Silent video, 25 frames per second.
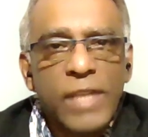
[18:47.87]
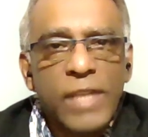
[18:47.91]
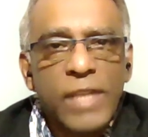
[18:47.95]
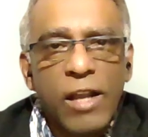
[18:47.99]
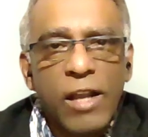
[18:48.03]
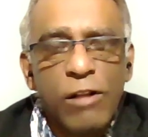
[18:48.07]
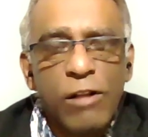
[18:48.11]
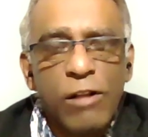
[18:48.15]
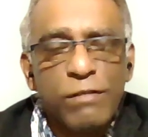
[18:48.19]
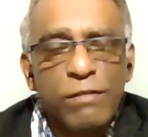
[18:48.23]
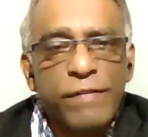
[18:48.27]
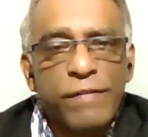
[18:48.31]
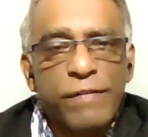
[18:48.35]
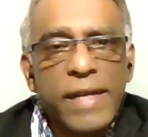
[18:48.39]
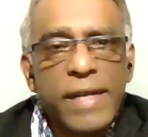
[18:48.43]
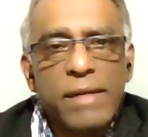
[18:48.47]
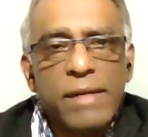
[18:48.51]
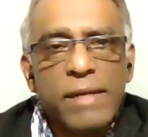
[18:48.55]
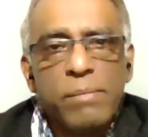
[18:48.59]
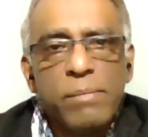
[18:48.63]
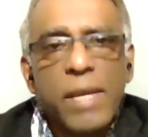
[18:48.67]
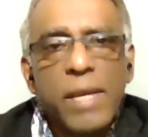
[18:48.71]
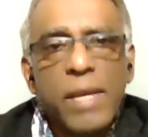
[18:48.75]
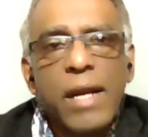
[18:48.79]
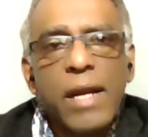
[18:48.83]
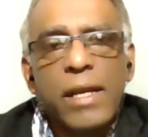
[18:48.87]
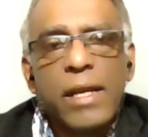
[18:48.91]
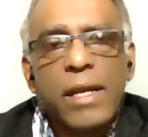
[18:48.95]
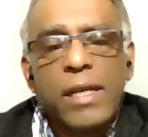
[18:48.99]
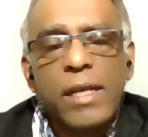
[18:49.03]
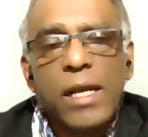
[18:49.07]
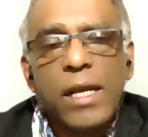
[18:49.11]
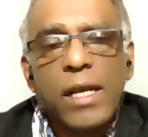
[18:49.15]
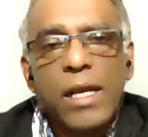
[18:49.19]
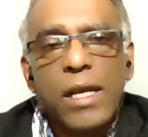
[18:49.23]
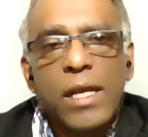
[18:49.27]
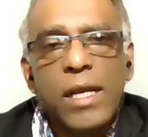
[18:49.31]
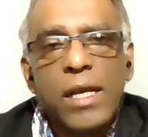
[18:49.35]
I'll fight
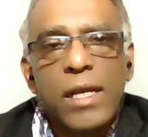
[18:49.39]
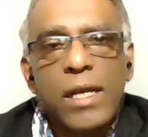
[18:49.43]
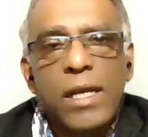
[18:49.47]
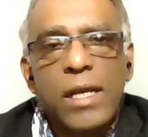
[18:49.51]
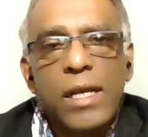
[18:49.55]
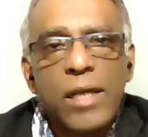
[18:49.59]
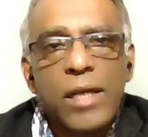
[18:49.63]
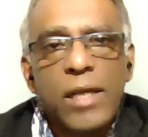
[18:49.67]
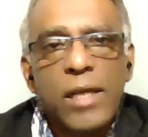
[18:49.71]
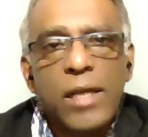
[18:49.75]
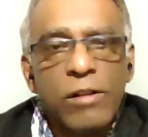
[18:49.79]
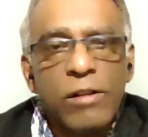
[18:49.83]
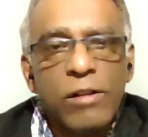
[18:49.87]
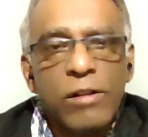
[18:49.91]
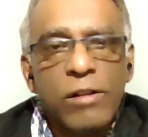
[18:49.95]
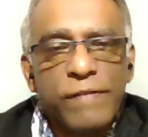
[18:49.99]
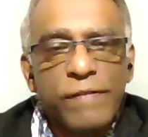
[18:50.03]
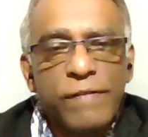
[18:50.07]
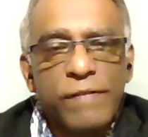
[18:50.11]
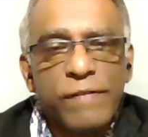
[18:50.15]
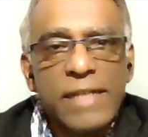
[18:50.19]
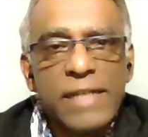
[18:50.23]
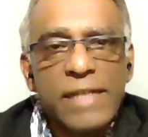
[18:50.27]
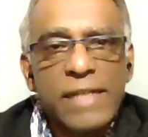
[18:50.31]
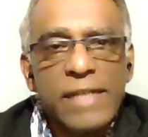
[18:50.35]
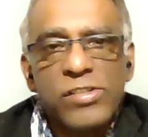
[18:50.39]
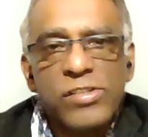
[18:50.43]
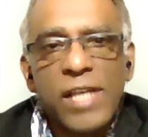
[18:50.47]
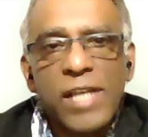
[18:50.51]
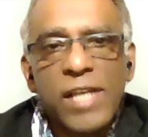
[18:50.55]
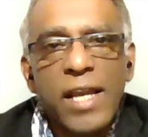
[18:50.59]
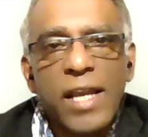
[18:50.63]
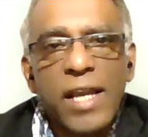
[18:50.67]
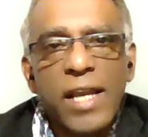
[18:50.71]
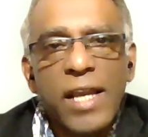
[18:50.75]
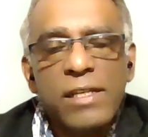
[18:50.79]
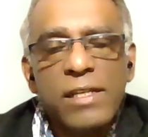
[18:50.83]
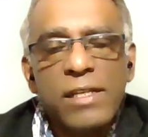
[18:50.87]
America, I'll fight
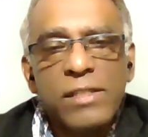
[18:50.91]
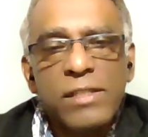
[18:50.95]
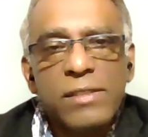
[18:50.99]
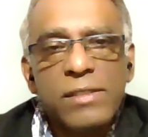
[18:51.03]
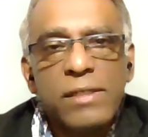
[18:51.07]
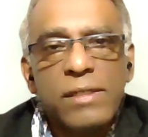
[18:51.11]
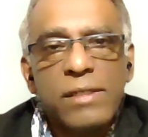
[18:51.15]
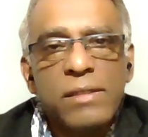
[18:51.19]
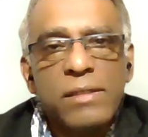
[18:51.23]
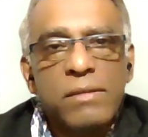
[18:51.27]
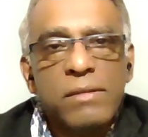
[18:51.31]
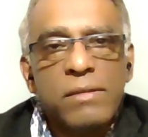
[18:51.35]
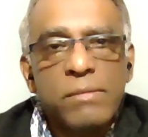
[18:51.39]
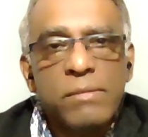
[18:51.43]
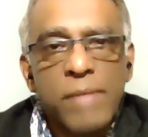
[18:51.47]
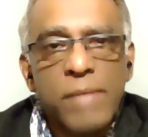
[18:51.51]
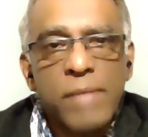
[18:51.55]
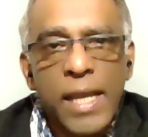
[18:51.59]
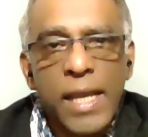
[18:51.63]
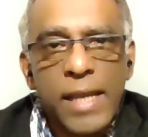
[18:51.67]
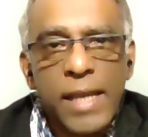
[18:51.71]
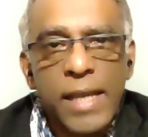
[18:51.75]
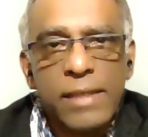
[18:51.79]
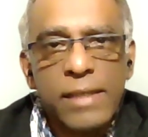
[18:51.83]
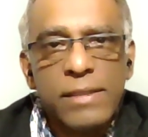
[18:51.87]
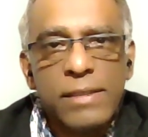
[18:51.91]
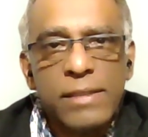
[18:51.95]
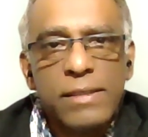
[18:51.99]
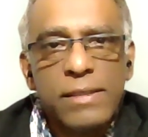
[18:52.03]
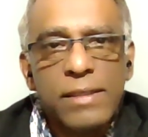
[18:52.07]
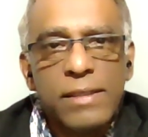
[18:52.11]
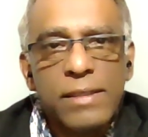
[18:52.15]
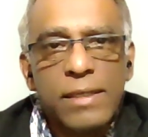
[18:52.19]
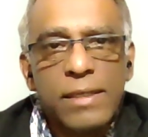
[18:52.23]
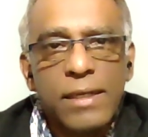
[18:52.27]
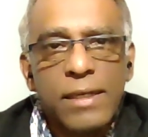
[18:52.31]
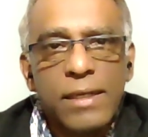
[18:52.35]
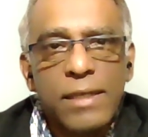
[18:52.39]
Zionism and
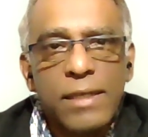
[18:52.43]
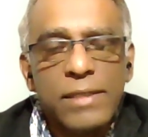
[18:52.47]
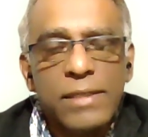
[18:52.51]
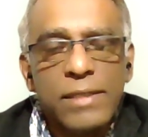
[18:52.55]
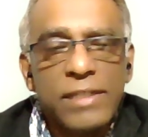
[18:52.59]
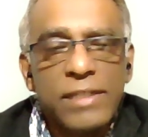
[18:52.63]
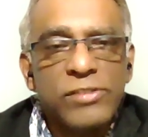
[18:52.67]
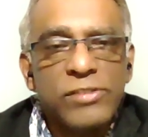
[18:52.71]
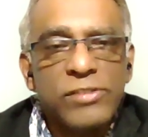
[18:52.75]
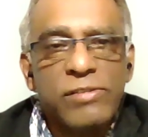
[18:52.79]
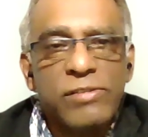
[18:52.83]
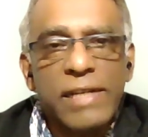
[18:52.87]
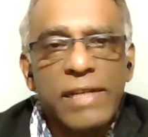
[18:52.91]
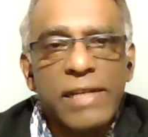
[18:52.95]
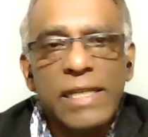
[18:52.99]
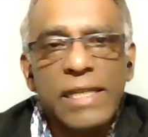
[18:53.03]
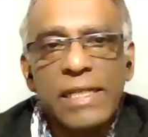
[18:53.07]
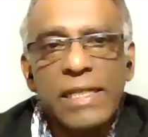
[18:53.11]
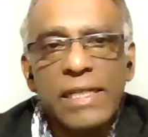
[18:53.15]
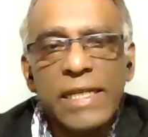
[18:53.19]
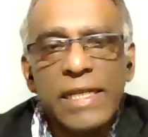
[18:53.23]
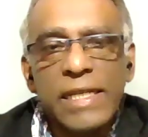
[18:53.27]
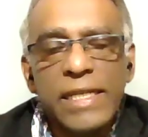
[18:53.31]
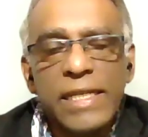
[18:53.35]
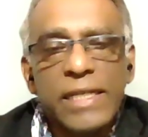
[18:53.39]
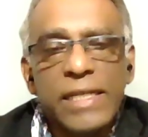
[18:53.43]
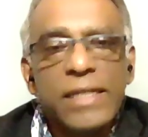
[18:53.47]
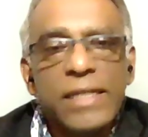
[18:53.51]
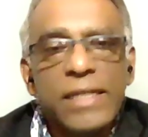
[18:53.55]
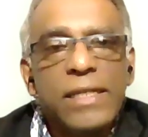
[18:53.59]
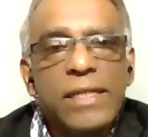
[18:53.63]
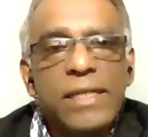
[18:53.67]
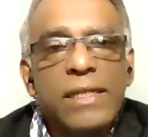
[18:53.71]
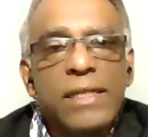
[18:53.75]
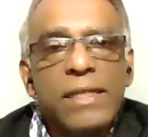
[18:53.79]
the Israeli